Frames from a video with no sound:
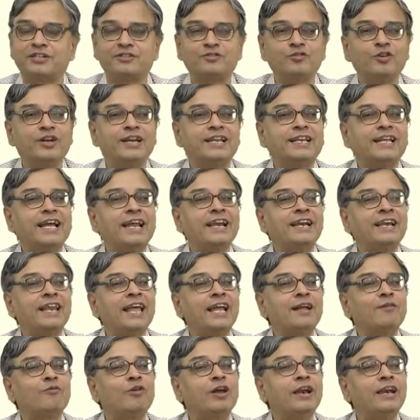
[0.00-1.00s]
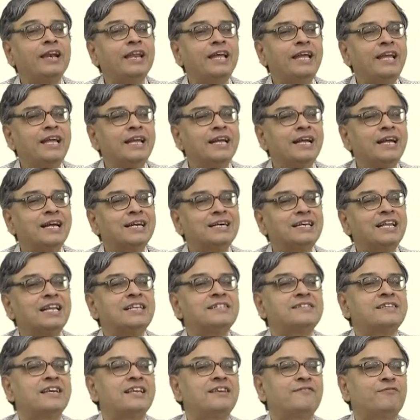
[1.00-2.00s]
So, it can take only
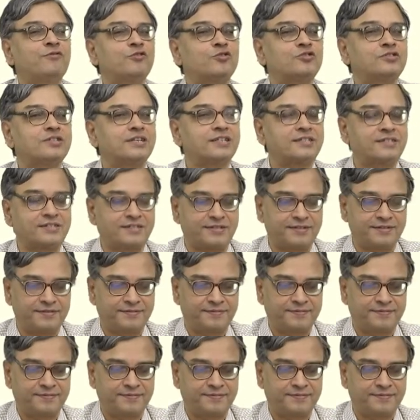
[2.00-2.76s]
tensile forces.